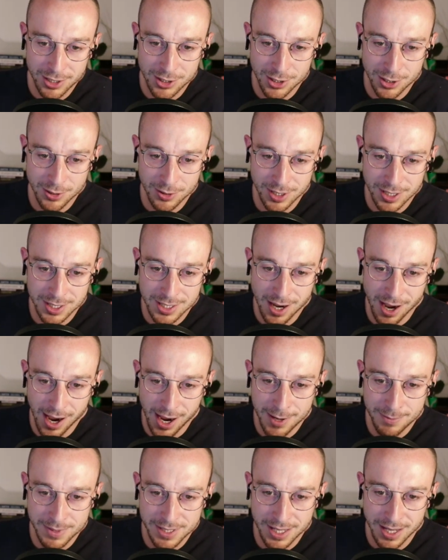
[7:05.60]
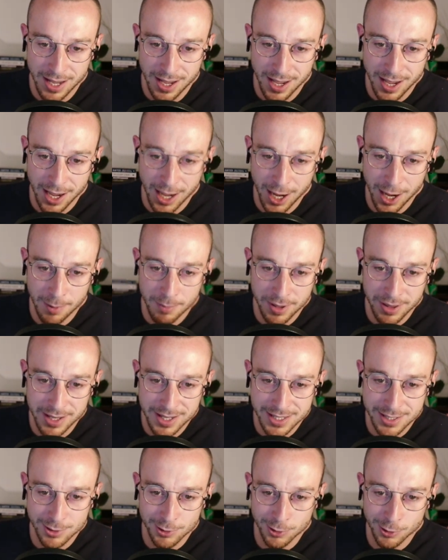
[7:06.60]
to the Times,
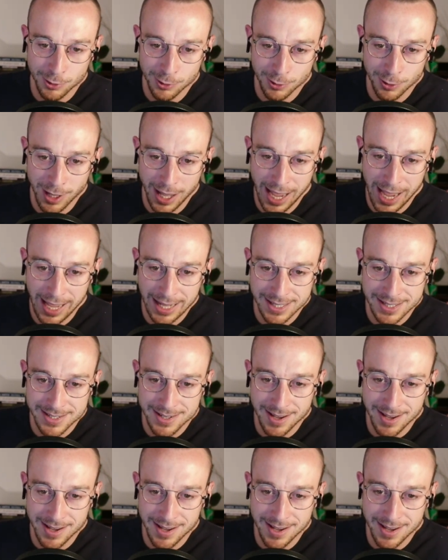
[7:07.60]
this all adds